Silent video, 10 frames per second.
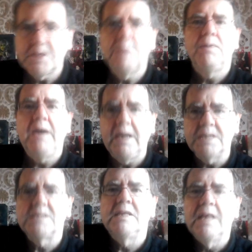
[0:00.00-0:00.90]
in
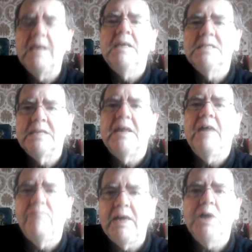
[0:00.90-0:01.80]
appearance to that
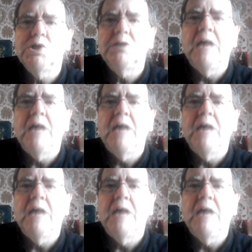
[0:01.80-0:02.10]
version